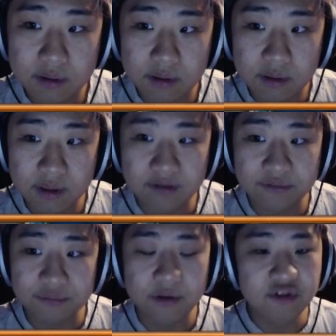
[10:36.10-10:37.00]
He
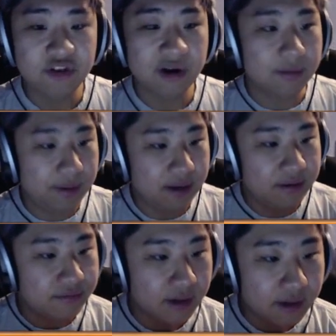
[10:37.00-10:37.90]
has no shower
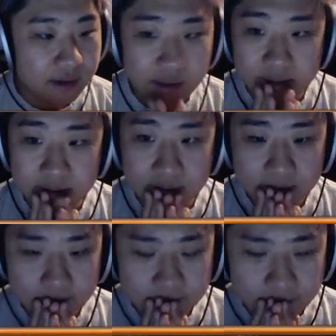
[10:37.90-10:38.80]
pains, right?
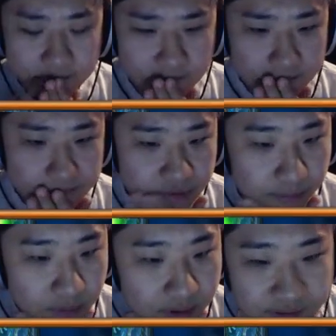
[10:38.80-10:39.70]
The
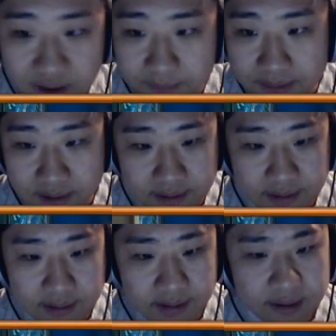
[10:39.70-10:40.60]
more I think about it,
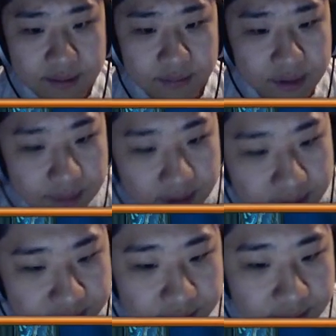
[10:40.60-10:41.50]
what I want to
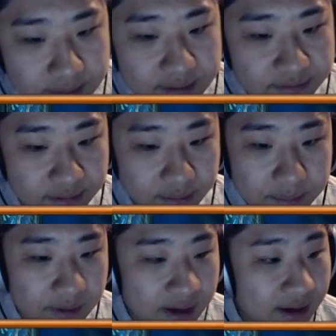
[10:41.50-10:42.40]
do is I want
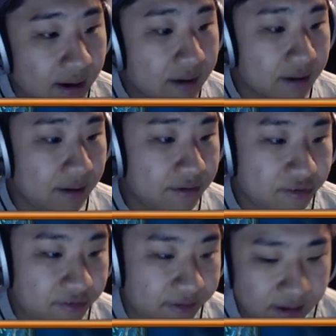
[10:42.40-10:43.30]
to play
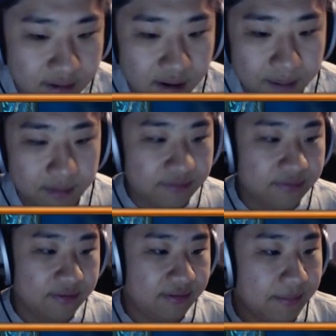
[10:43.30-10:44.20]
Arcanologist and Anomalous in
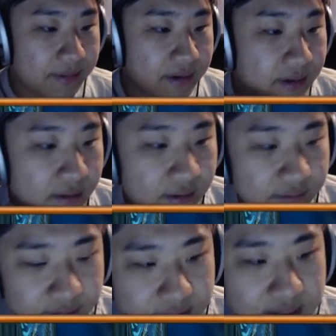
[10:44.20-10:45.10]
the same turn, because
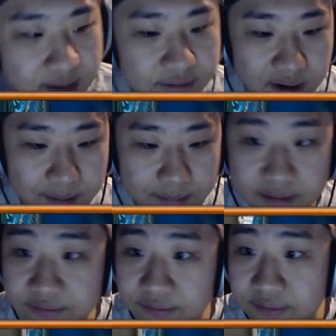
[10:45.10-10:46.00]
he can Death
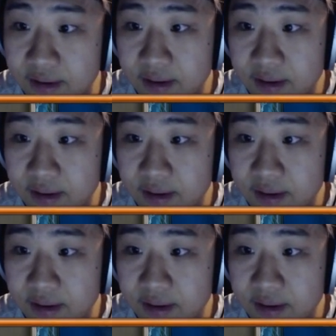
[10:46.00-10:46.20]
Anomalous.